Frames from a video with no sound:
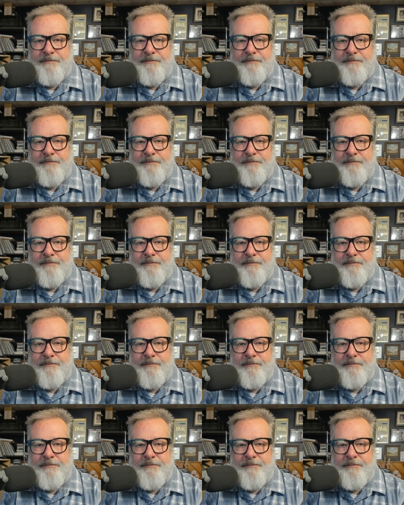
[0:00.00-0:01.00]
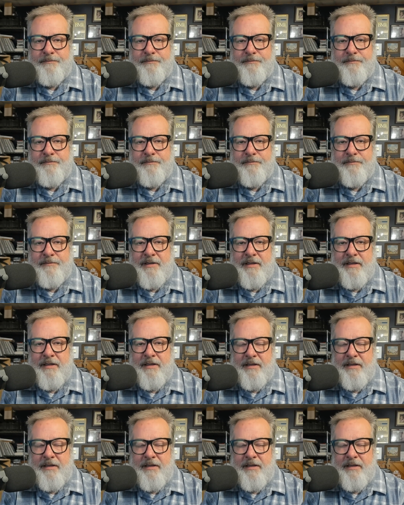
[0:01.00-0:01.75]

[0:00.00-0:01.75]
No one is speaking in this clip.